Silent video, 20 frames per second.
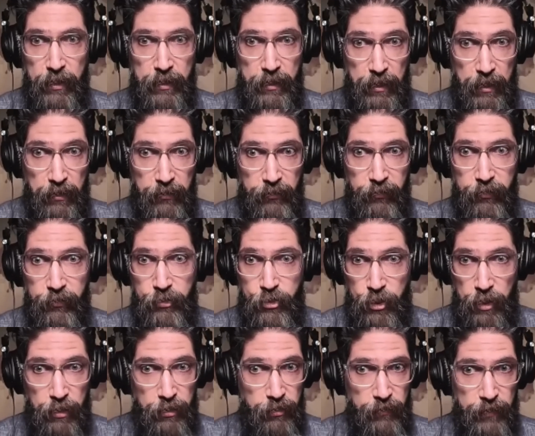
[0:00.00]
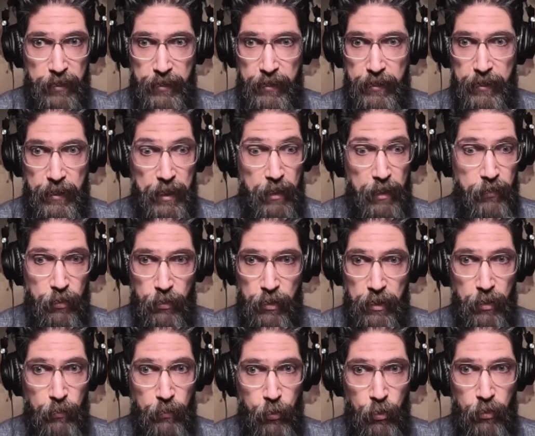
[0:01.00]
Kids, children, even
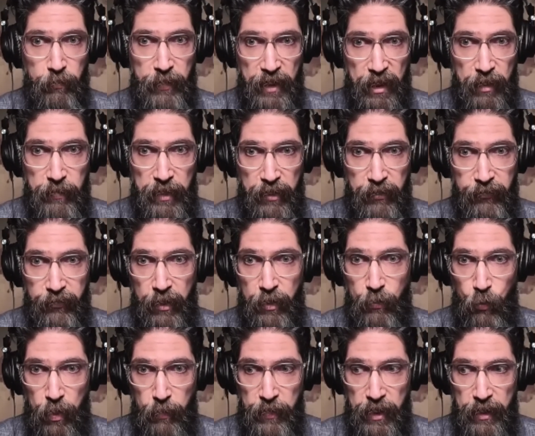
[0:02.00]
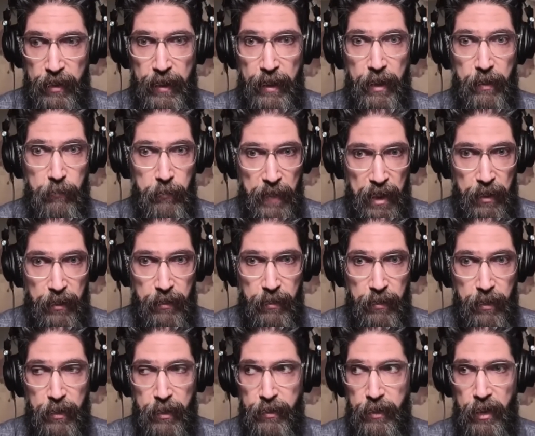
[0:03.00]
newborn babies and women and men,
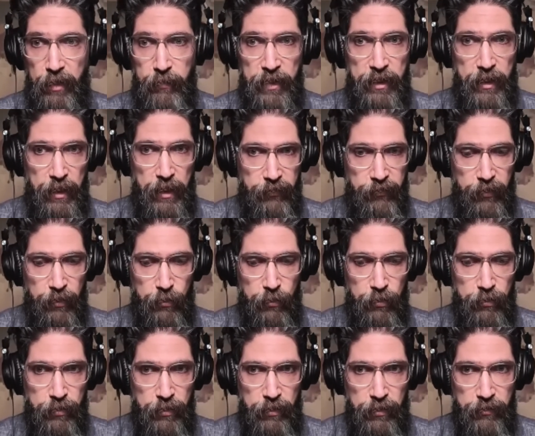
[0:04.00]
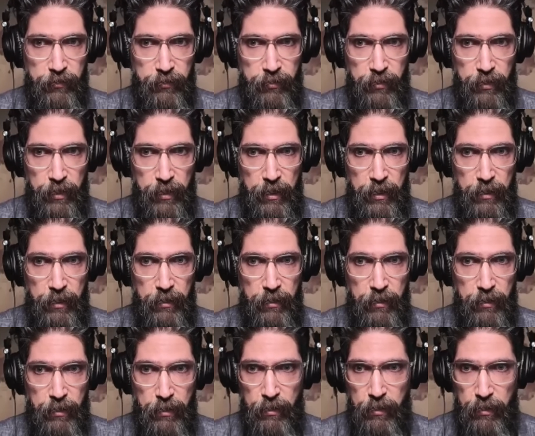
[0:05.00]
they have been executed
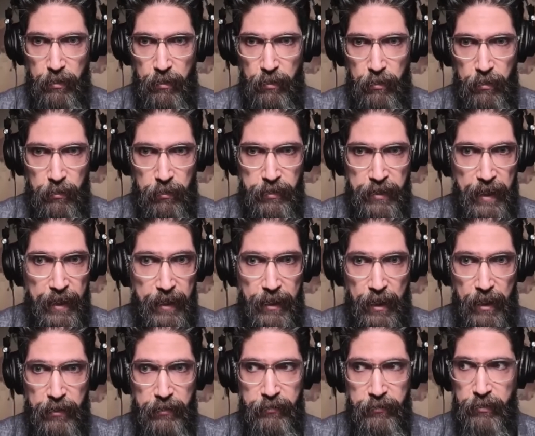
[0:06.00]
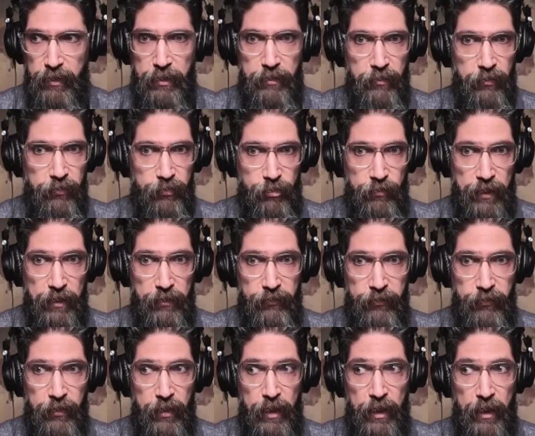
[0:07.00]
in daylight in the
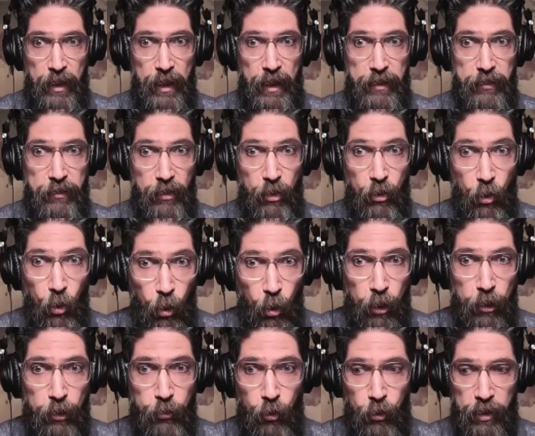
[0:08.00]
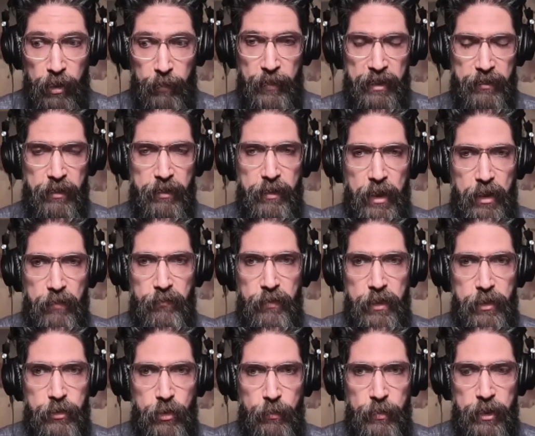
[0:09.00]
streets, and all documented on
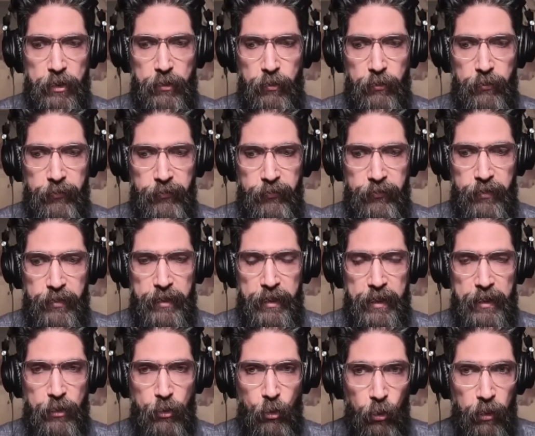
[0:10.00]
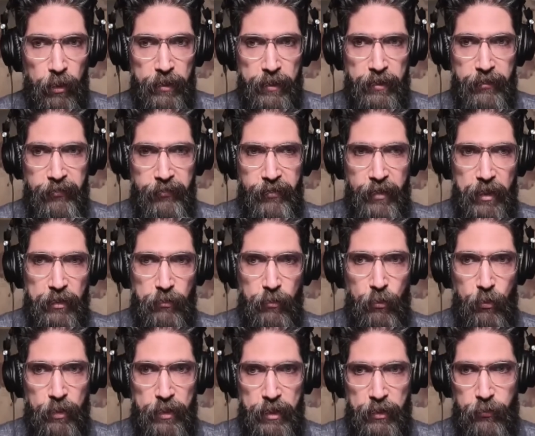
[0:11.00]
video, because the goal is not
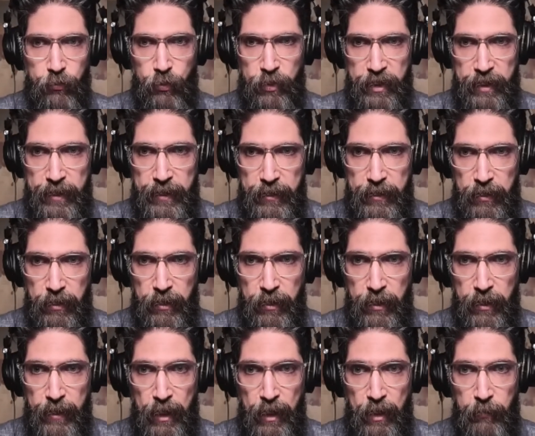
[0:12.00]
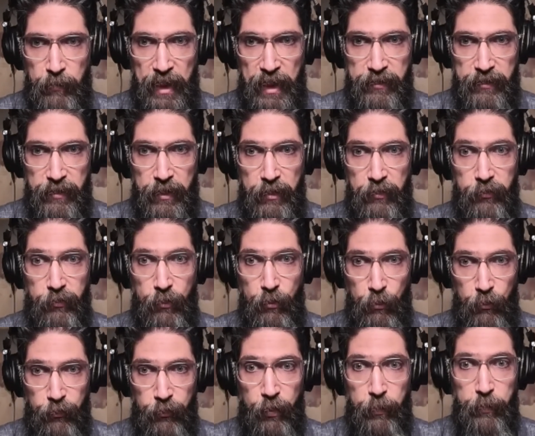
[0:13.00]
only to kill, but is
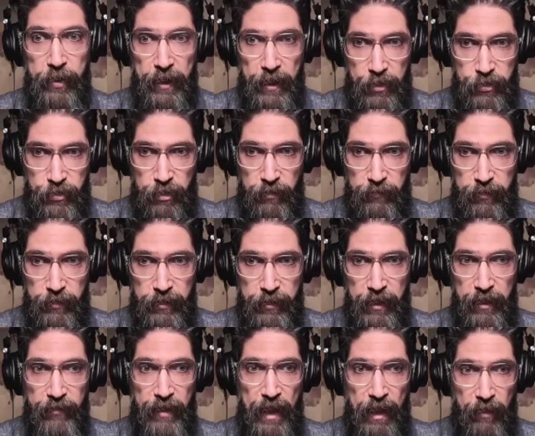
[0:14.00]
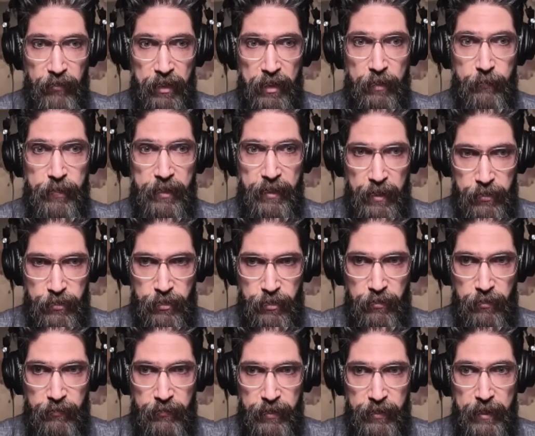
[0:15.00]
also pleasure. They're having
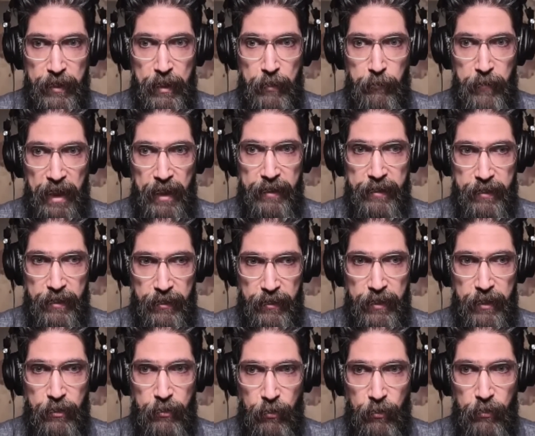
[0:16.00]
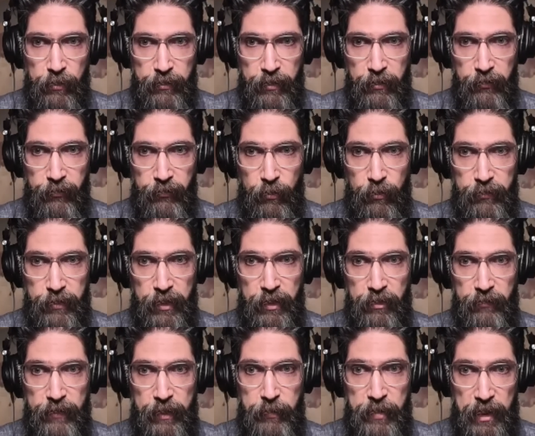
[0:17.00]
pleasure by killing all these
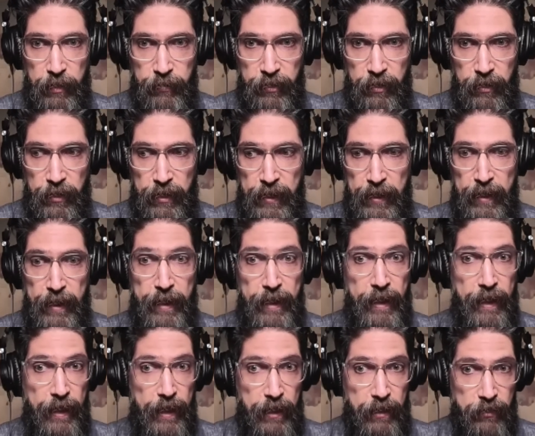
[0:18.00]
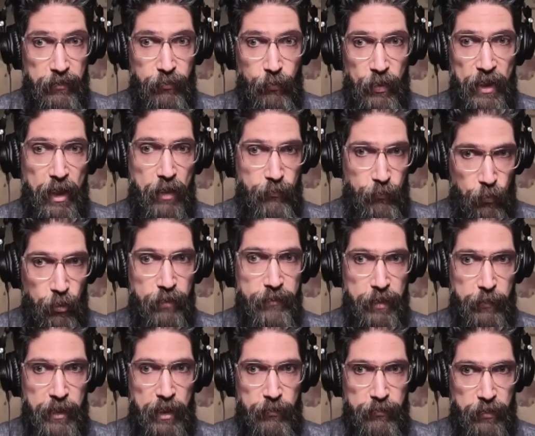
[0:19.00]
ordinary people. And we have warned
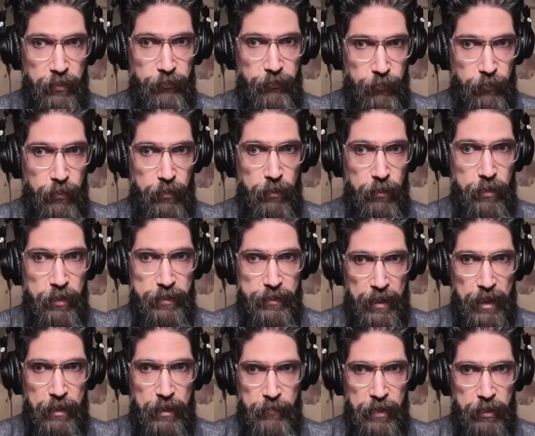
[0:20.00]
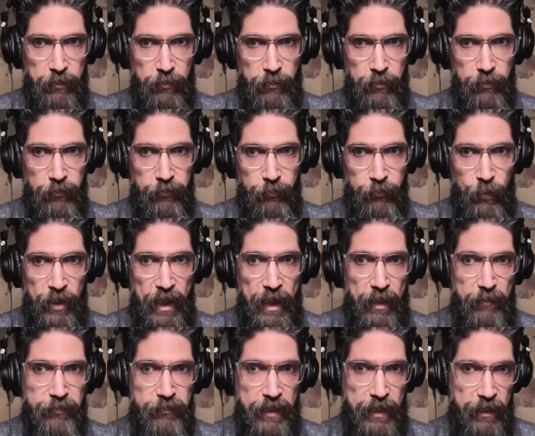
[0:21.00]
about this for a long time, because we
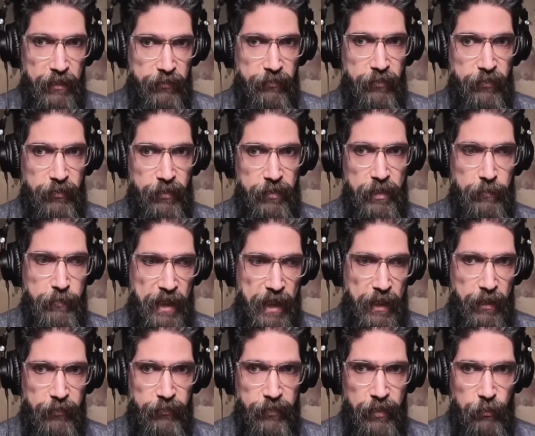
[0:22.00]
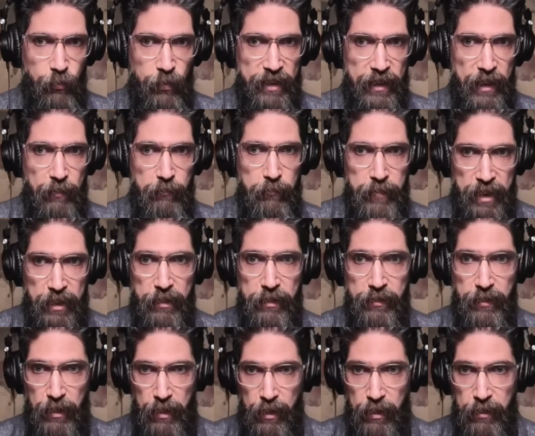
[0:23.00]
have cases in the past that we can
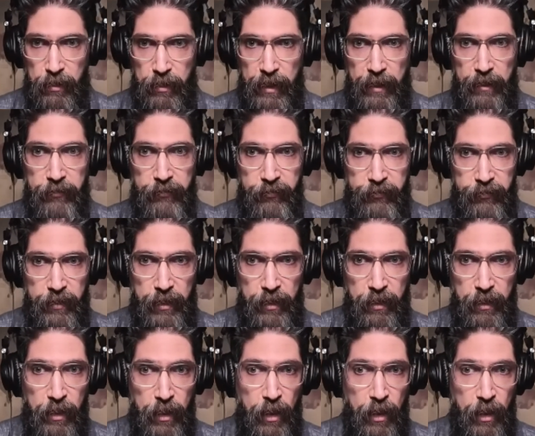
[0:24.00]
build on and see